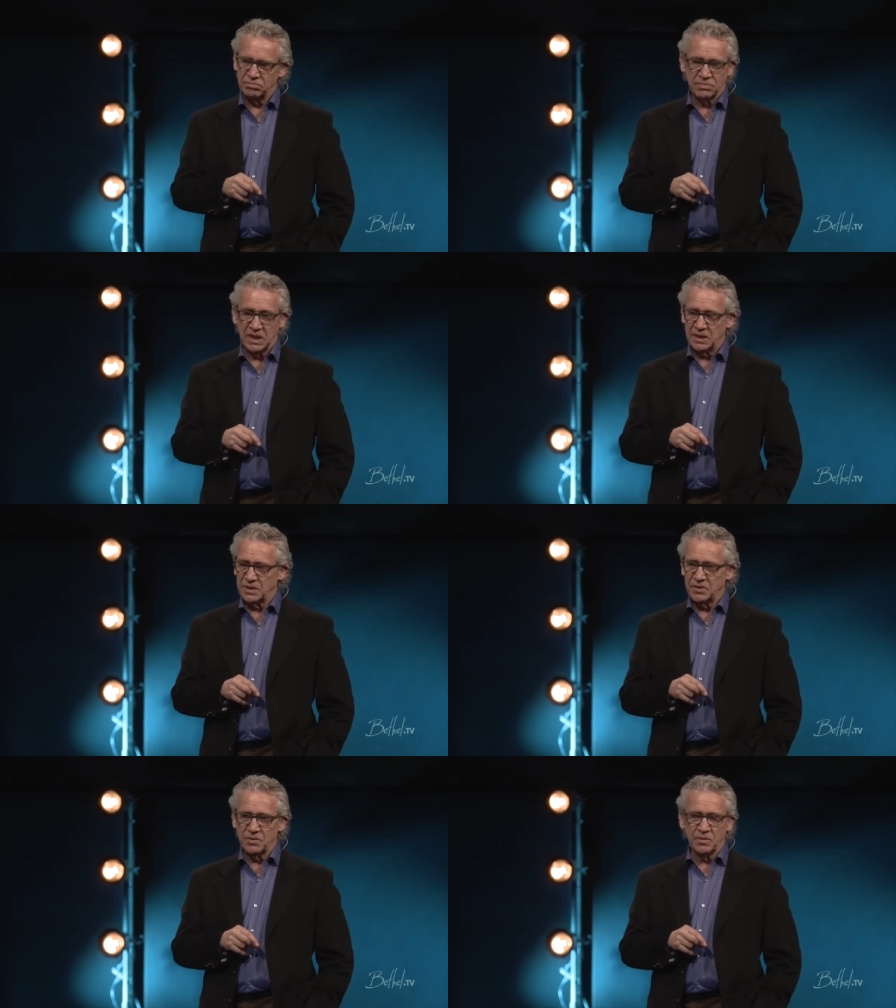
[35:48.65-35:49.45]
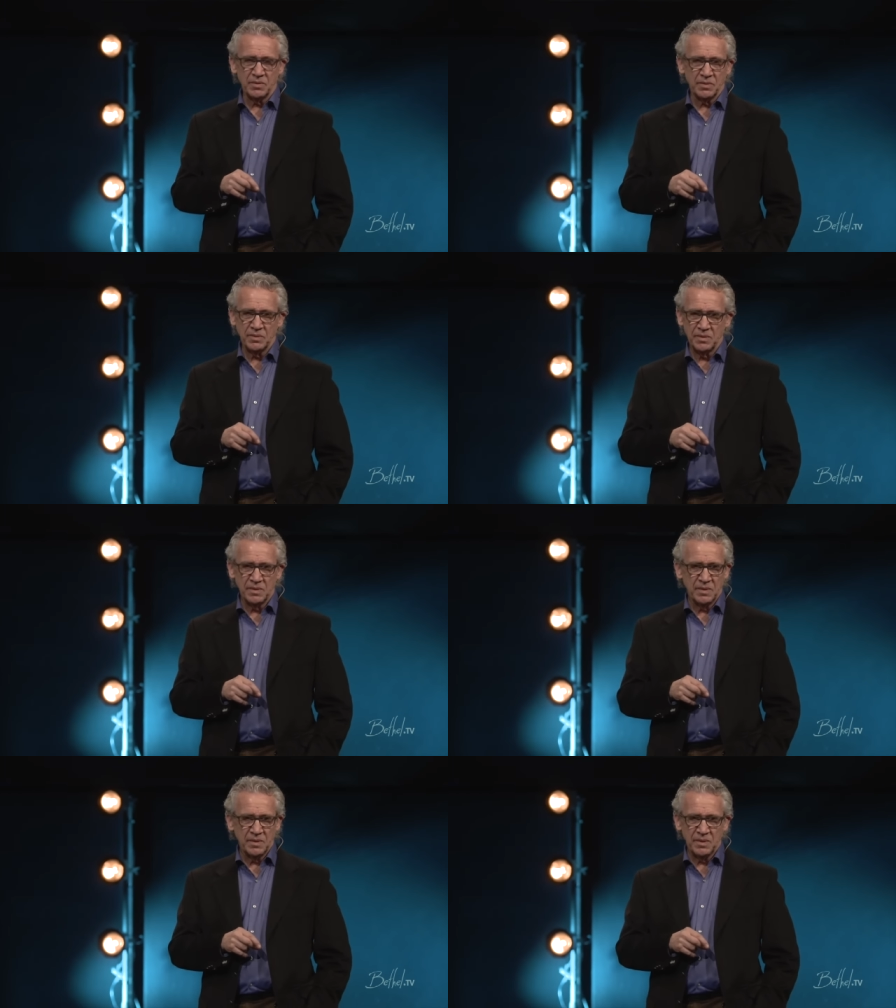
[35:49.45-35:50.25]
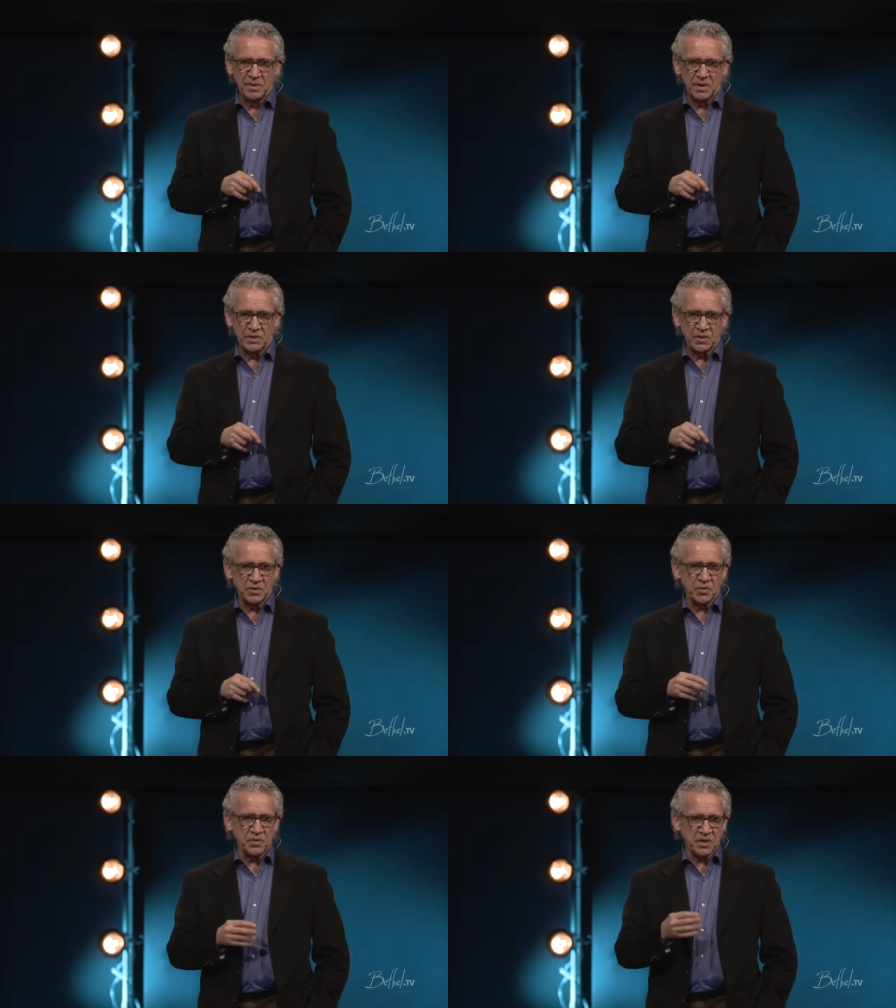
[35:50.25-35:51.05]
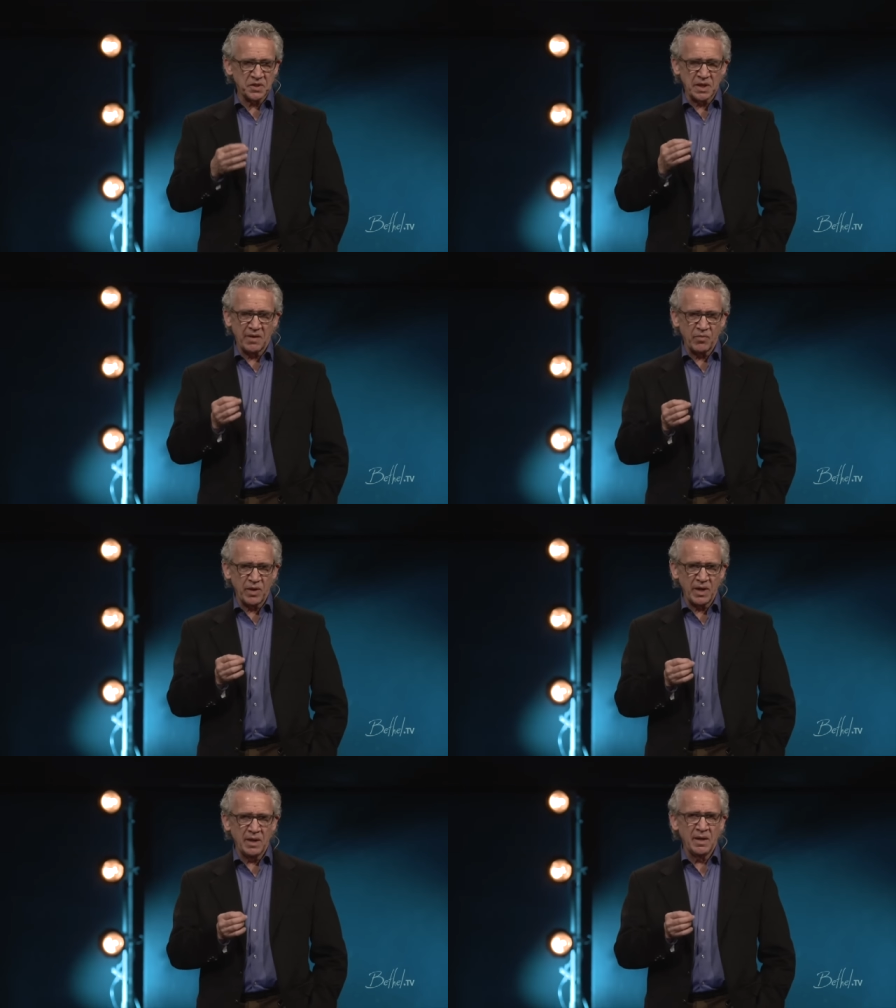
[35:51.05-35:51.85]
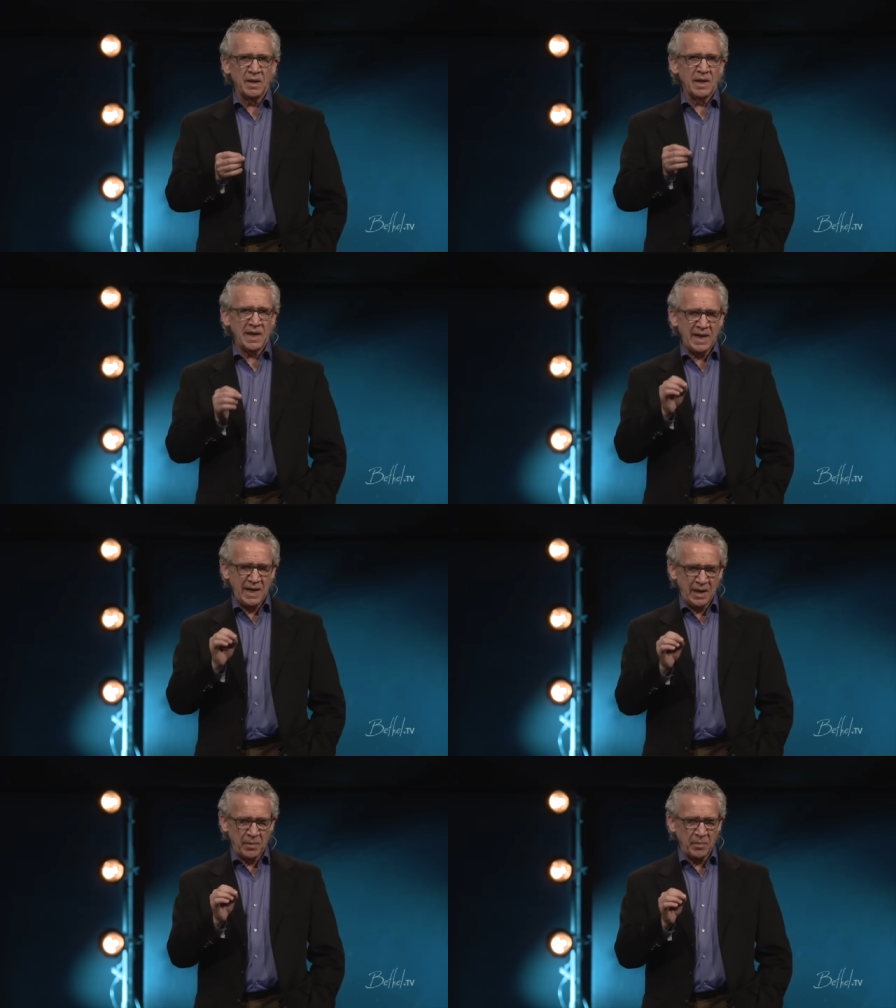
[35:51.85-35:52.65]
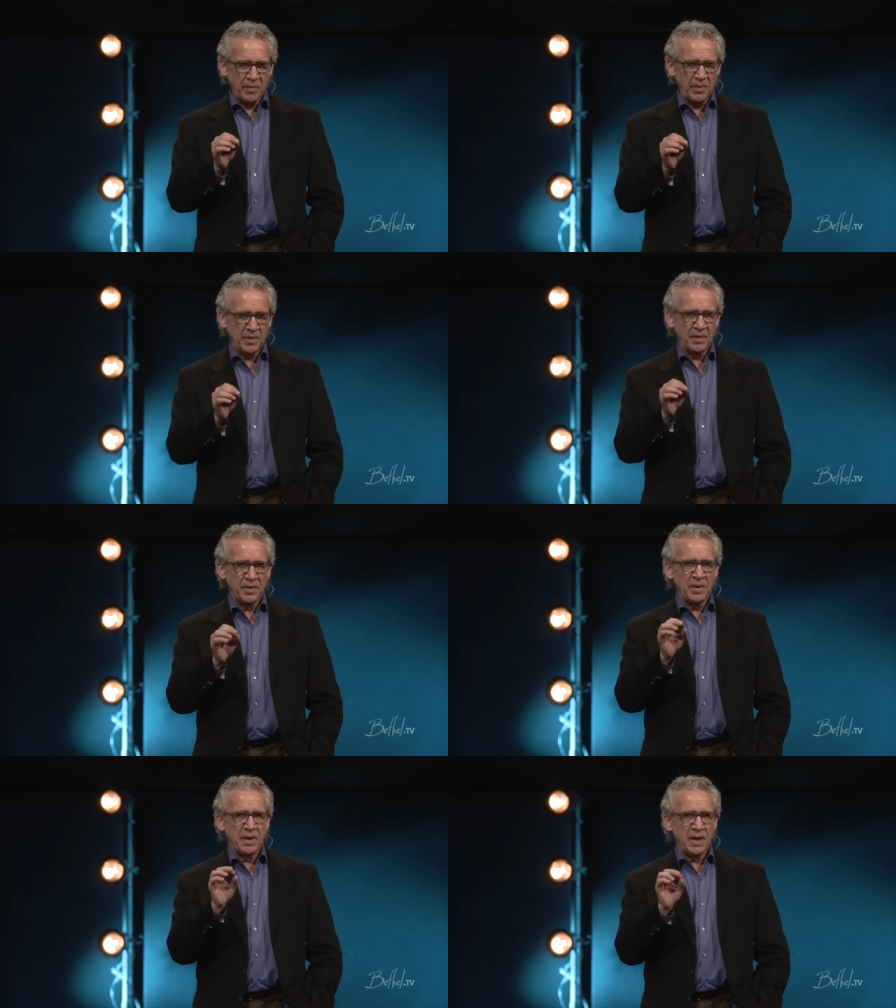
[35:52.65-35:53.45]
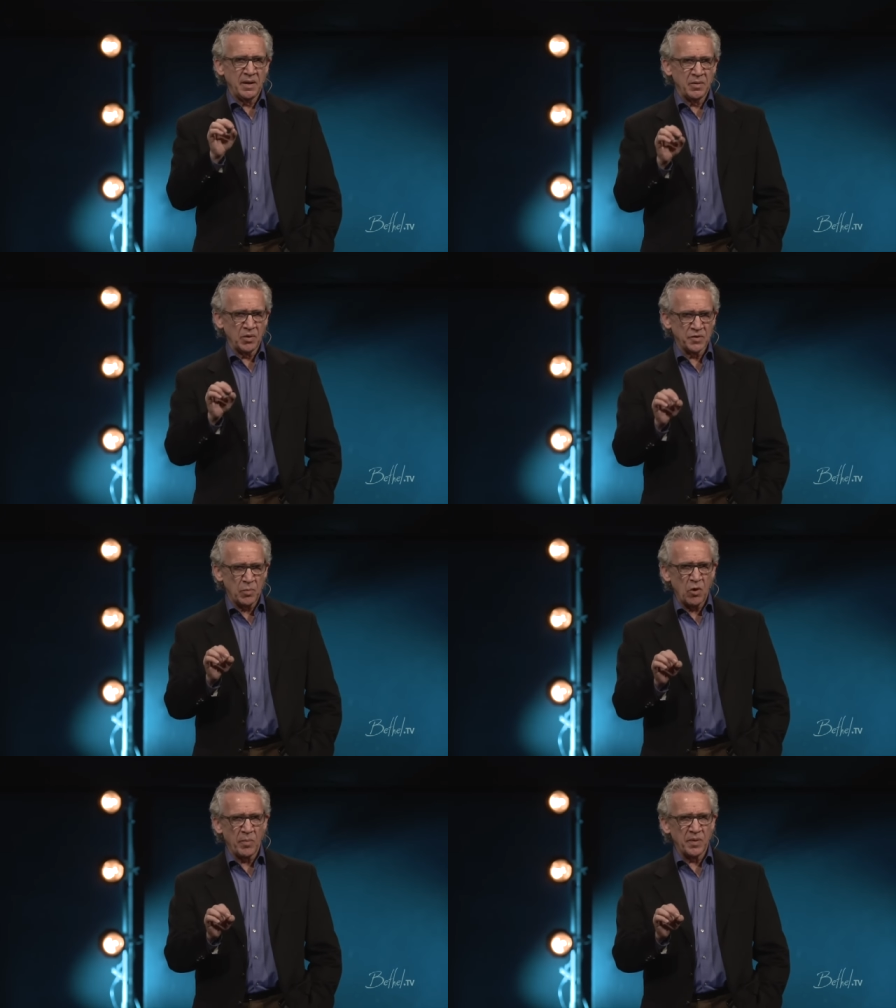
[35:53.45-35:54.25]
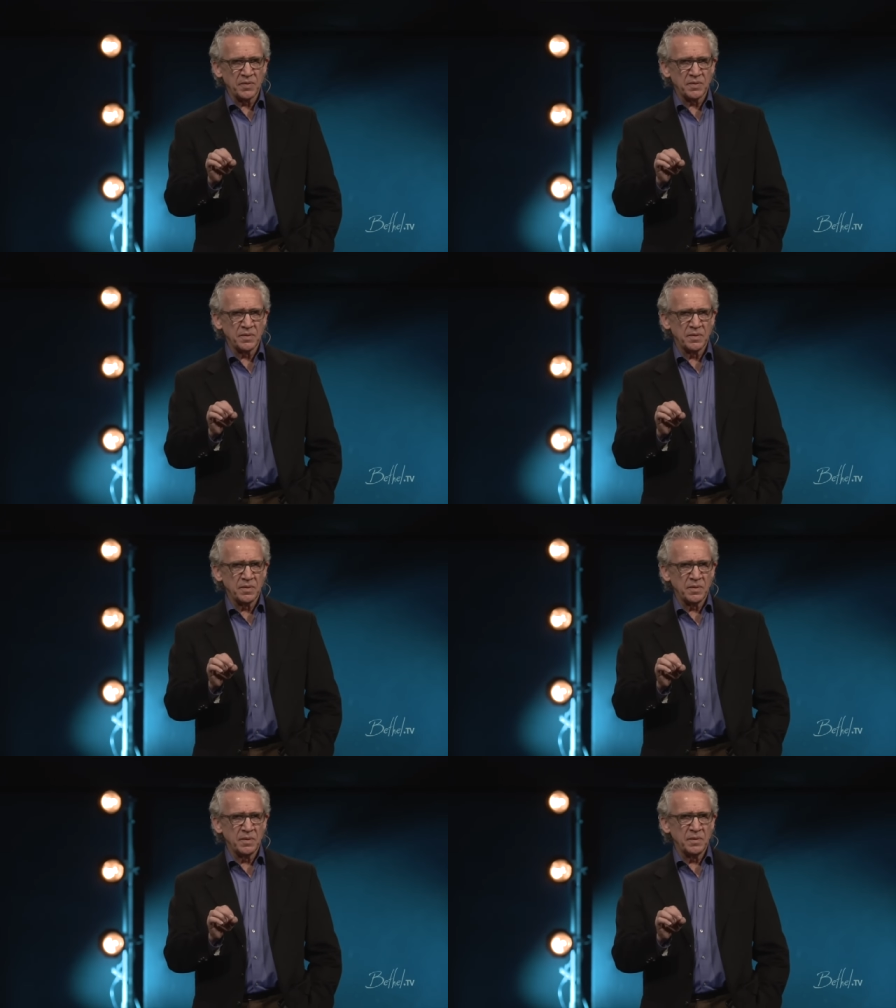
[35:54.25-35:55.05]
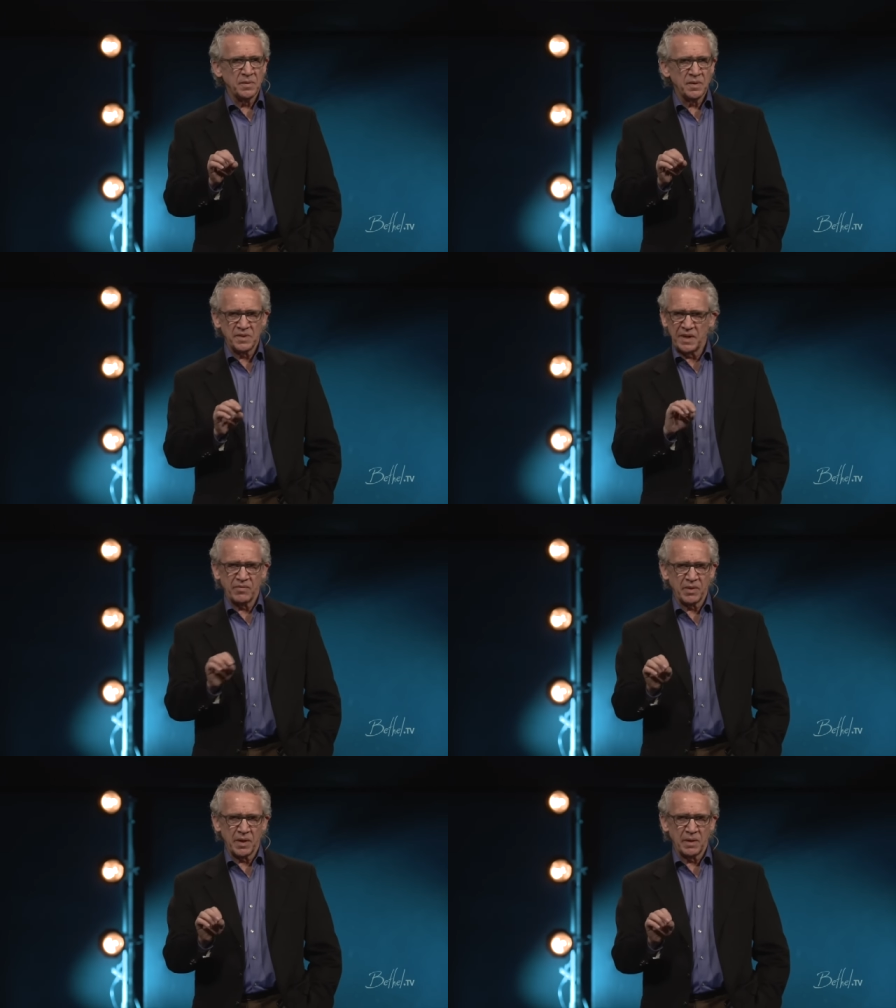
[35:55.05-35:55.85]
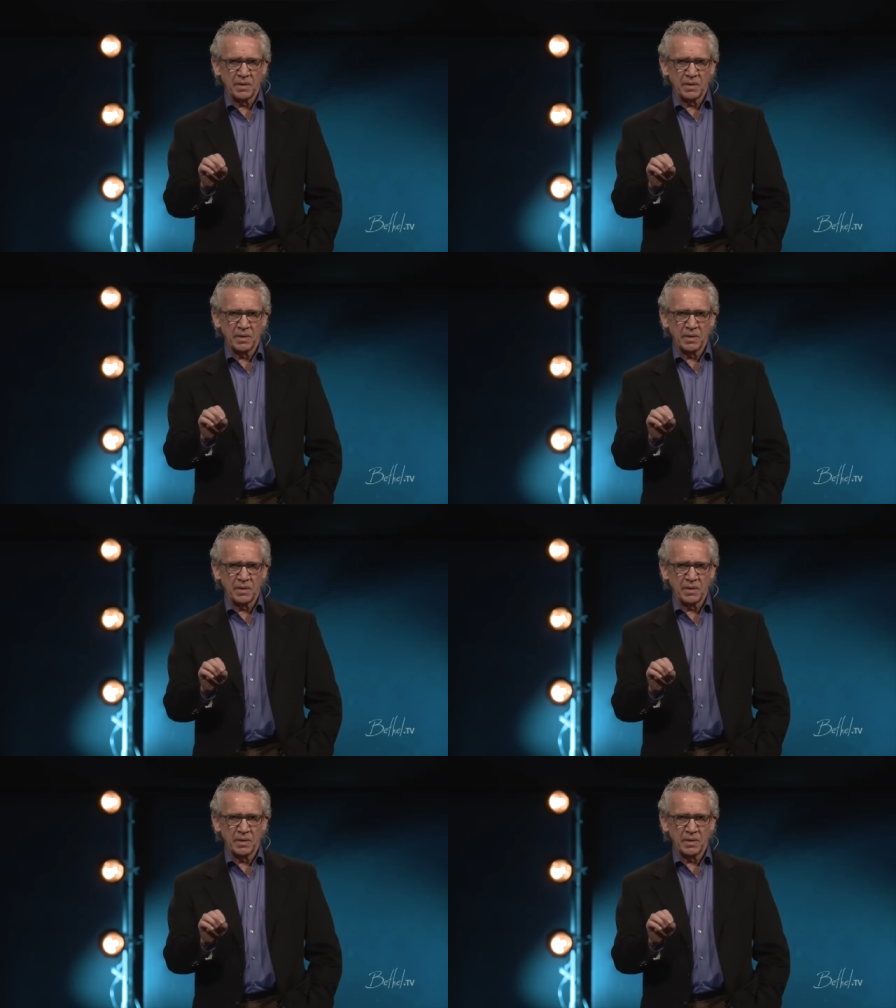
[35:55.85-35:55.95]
That's the truth. That's the truth. Discovering Him in those moments is everything.